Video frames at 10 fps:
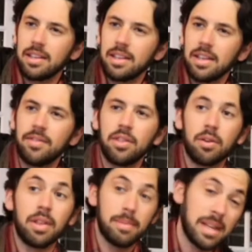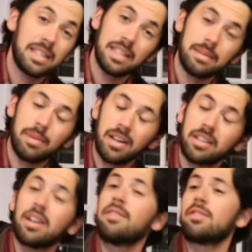Even though they may seem
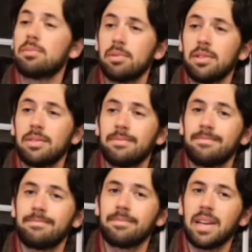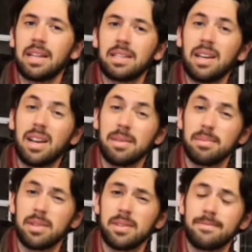uncomfortable at
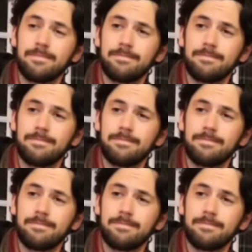times.